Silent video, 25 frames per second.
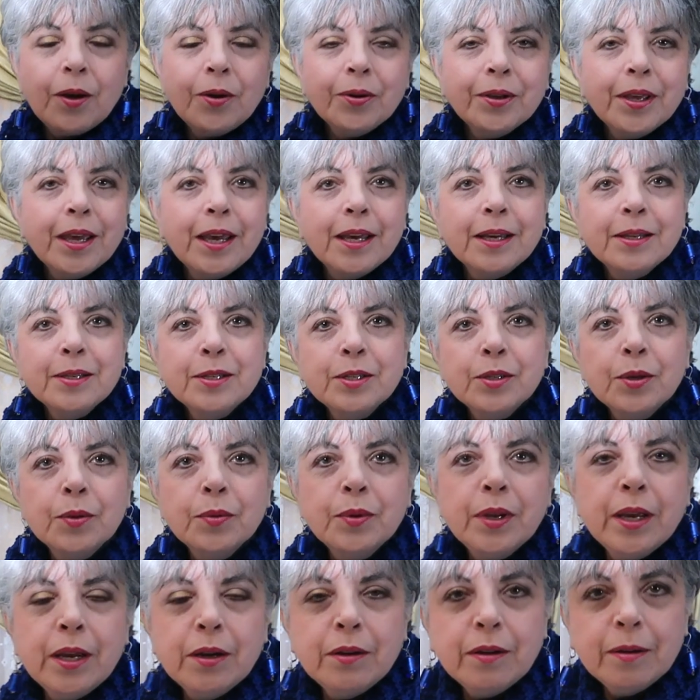Okay, so
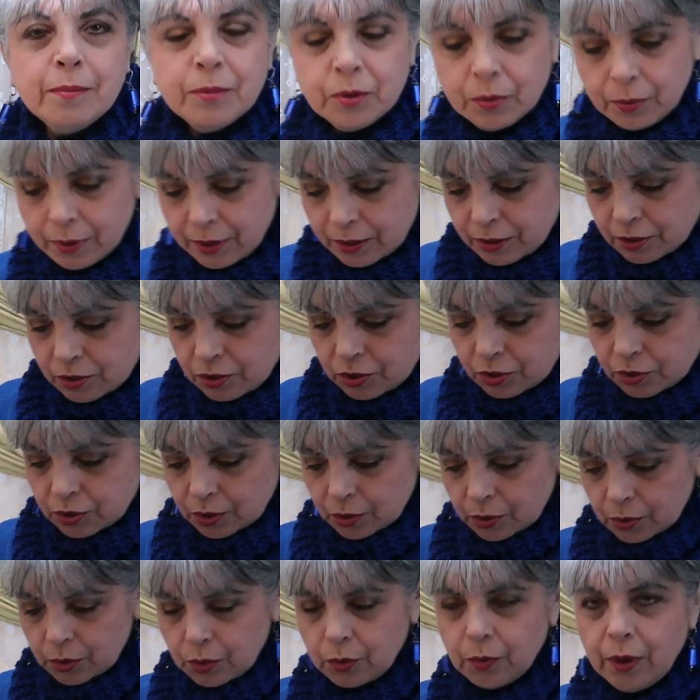now I'm going to
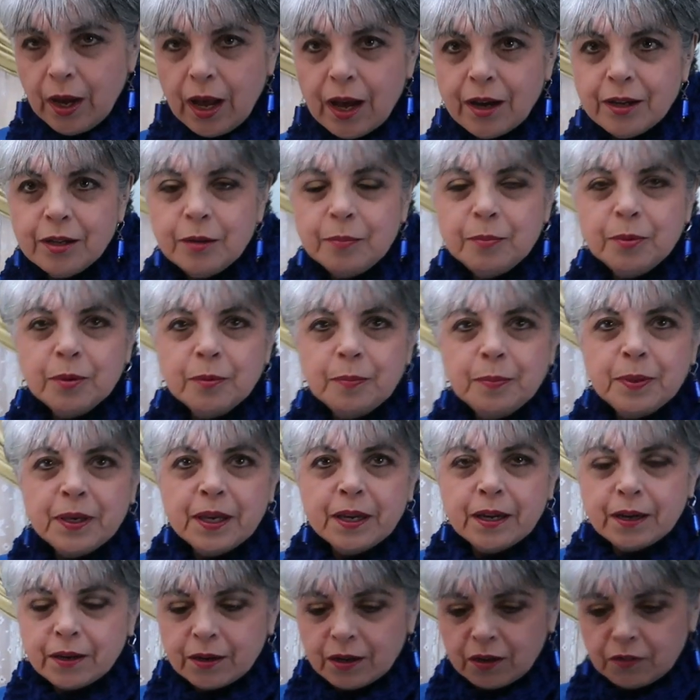show you how to
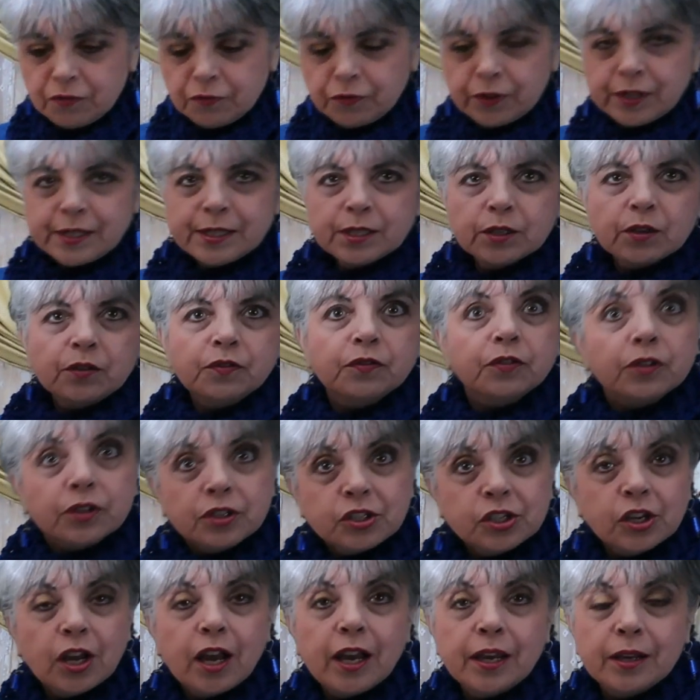prepare a fresco for
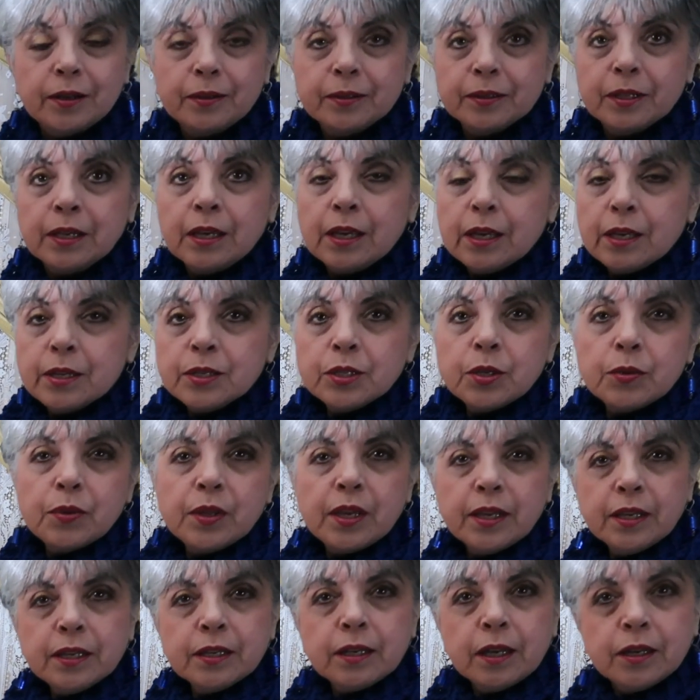a child so
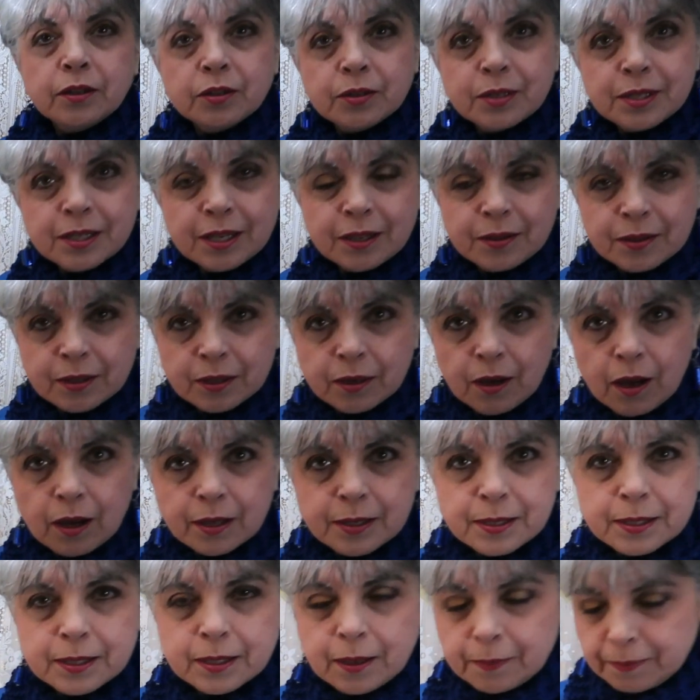they can understand the
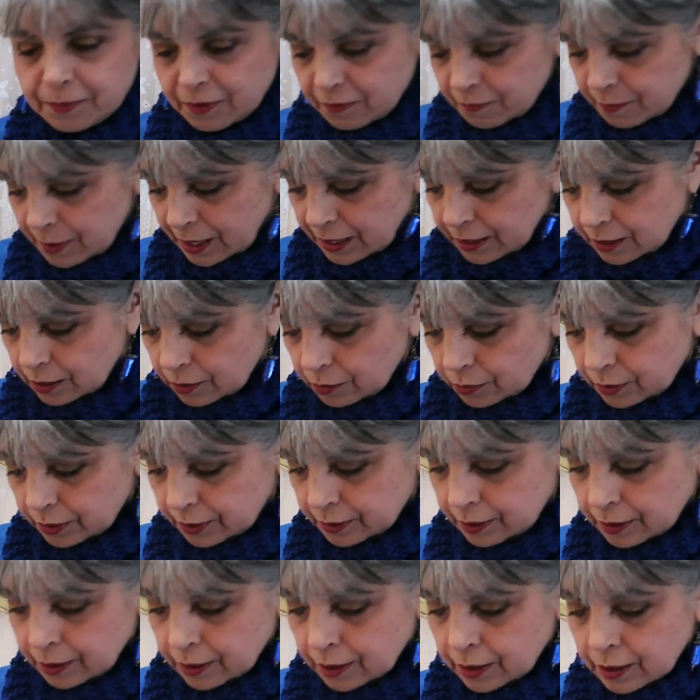concept of making
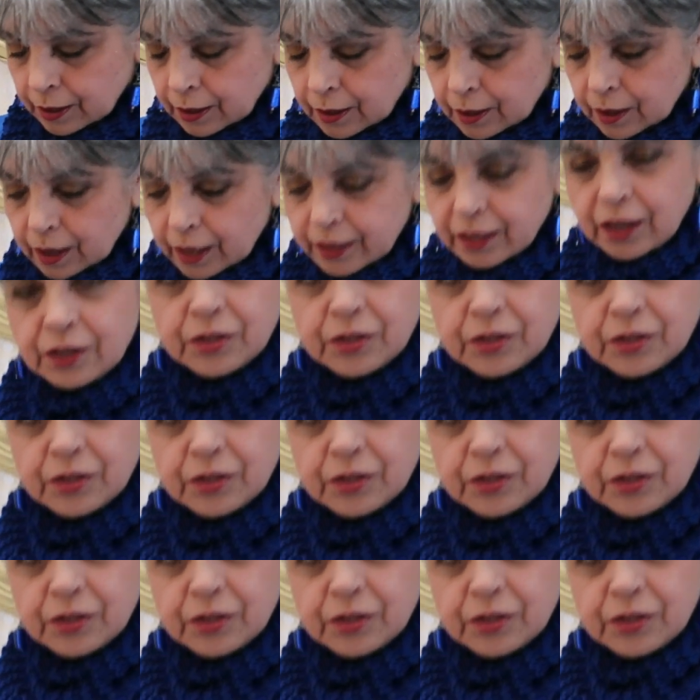one. I